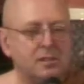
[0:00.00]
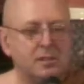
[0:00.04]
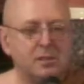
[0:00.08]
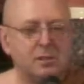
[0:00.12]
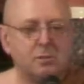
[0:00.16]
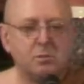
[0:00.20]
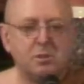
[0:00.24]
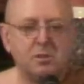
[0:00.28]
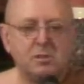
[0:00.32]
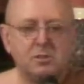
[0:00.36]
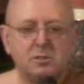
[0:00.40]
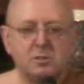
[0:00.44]

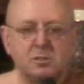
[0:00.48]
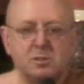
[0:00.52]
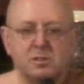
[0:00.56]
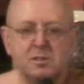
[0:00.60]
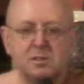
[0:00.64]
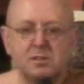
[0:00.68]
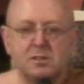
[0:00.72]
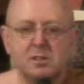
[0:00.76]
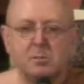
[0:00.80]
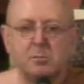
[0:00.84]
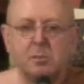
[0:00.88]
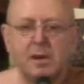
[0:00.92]
We enjoy it
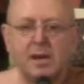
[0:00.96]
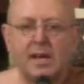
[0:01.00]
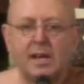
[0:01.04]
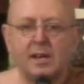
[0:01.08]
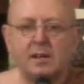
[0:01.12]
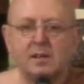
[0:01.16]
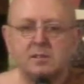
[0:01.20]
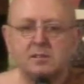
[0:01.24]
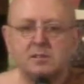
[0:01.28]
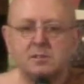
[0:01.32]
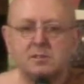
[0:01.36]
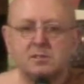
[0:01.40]
to the
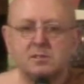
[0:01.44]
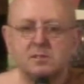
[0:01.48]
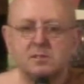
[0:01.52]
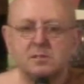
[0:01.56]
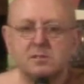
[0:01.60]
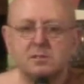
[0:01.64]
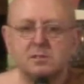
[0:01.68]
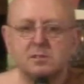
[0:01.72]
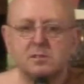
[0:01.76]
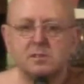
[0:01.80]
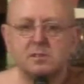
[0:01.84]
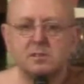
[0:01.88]

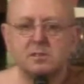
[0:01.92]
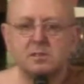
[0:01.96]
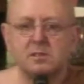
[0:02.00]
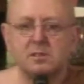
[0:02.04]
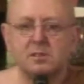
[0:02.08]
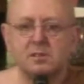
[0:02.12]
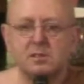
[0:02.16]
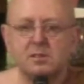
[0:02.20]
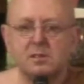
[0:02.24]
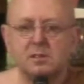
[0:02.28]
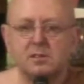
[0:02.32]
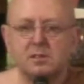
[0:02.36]
max.
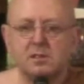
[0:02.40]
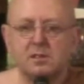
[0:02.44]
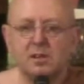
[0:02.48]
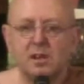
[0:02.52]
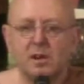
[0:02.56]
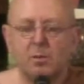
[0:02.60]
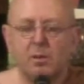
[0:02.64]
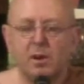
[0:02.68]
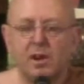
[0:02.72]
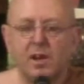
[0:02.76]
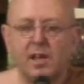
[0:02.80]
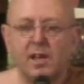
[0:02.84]

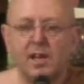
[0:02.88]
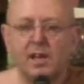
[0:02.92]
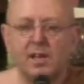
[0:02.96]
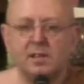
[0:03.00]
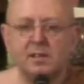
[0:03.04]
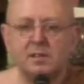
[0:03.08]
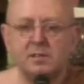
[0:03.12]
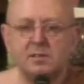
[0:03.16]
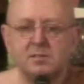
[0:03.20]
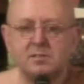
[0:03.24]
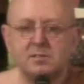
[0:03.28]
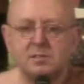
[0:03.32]
And when it
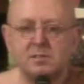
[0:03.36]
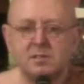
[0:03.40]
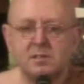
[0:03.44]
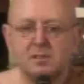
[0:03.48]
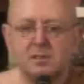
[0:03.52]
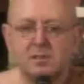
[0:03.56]
ends,